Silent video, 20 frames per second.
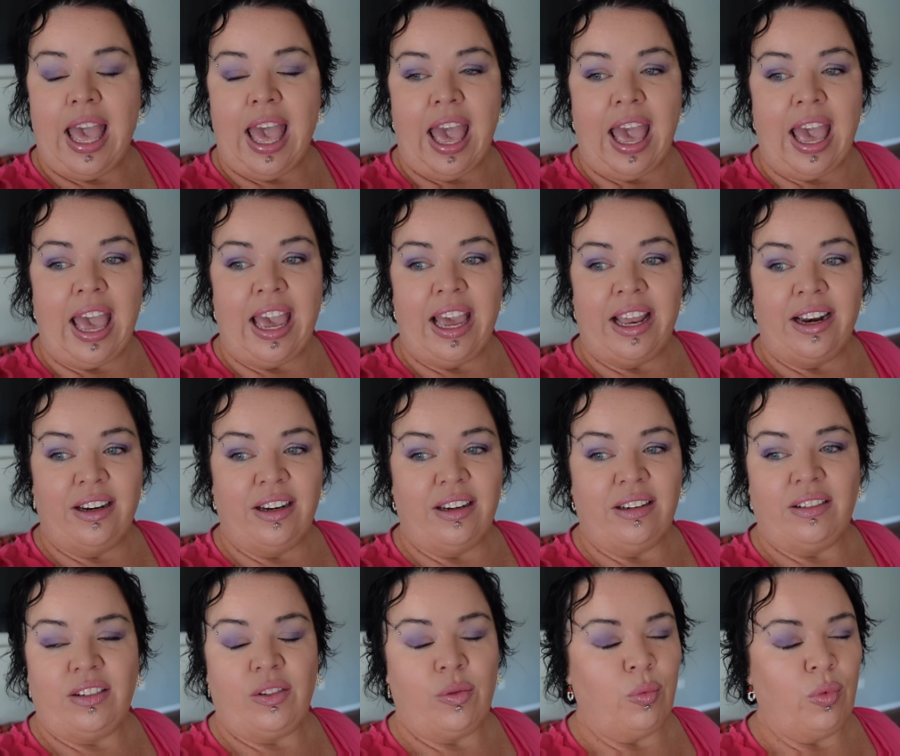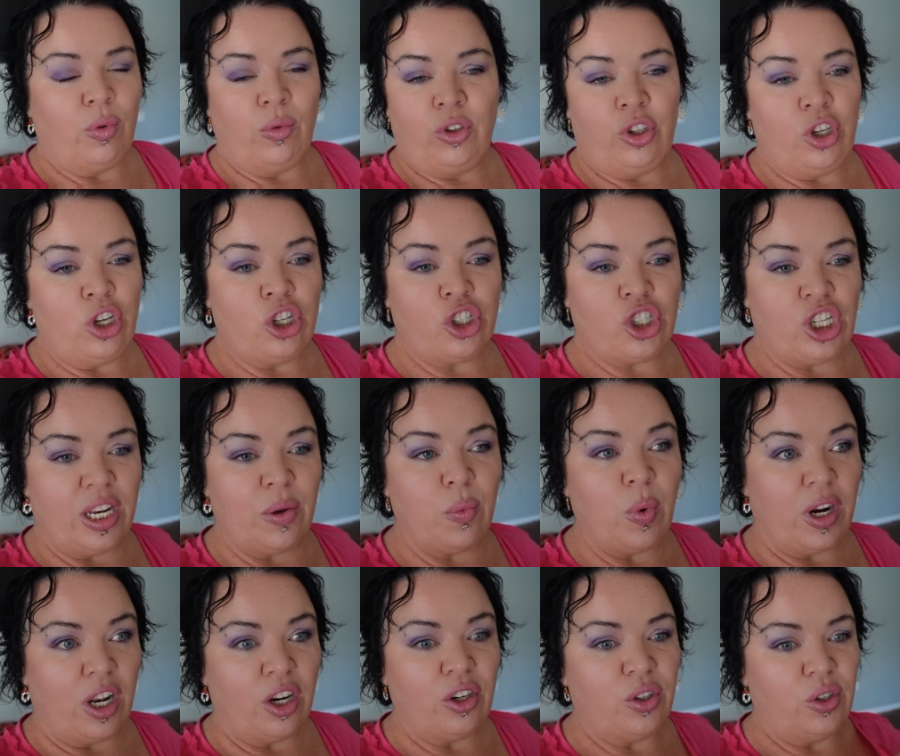And usually
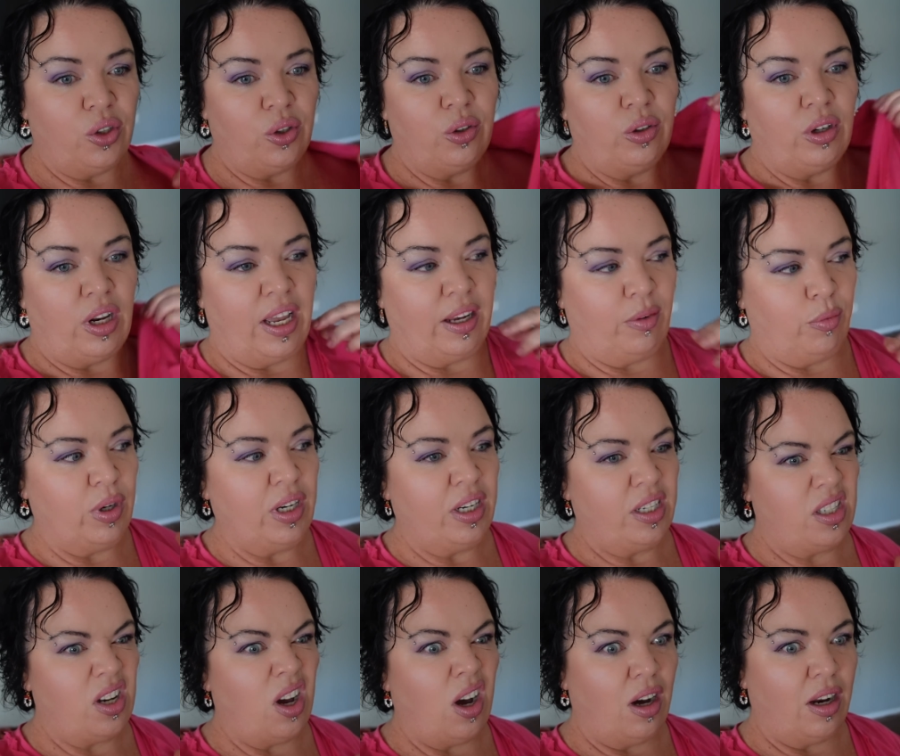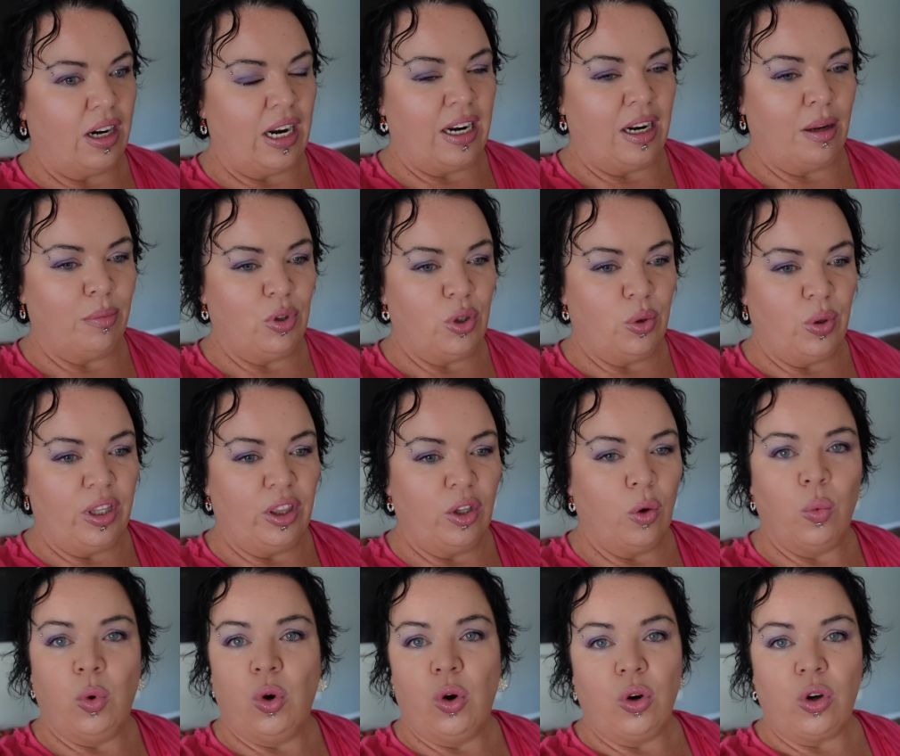when I do, like when it's hot and I'm doing the
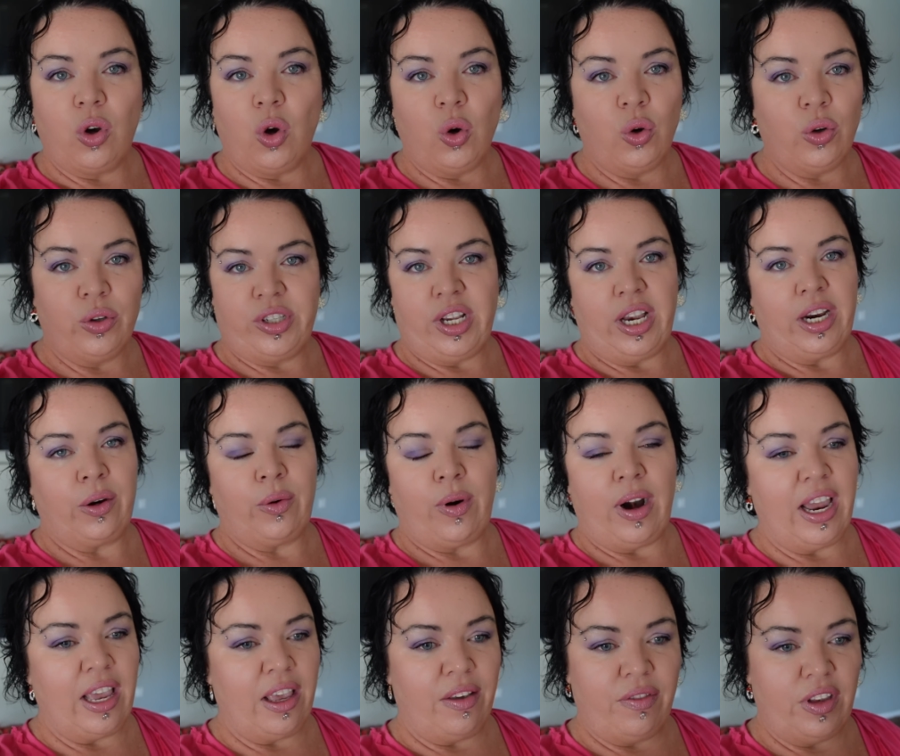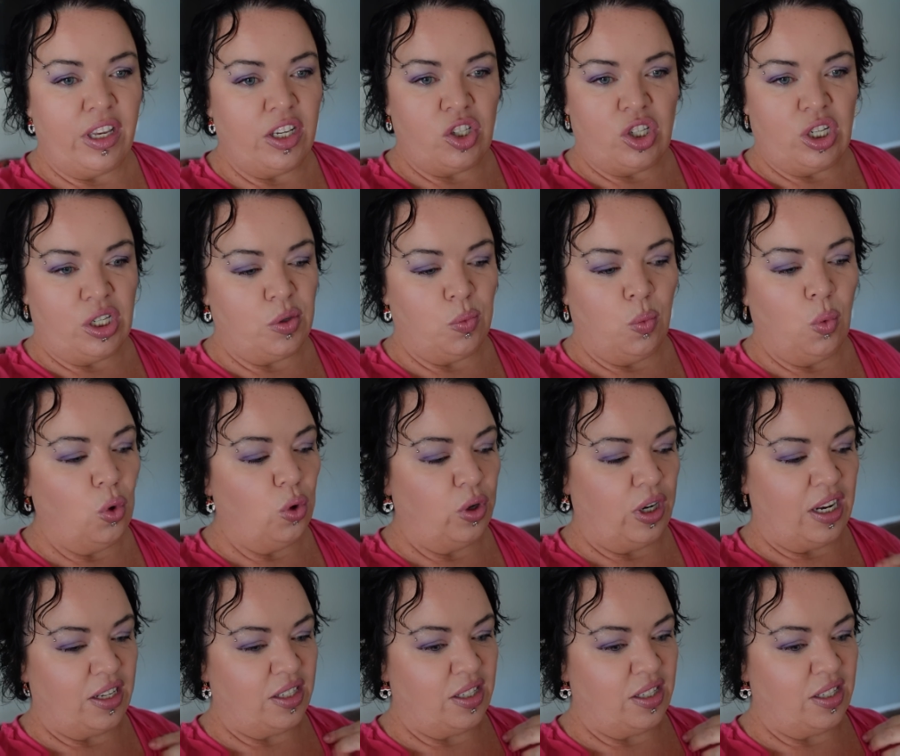walk, all I crave is just water.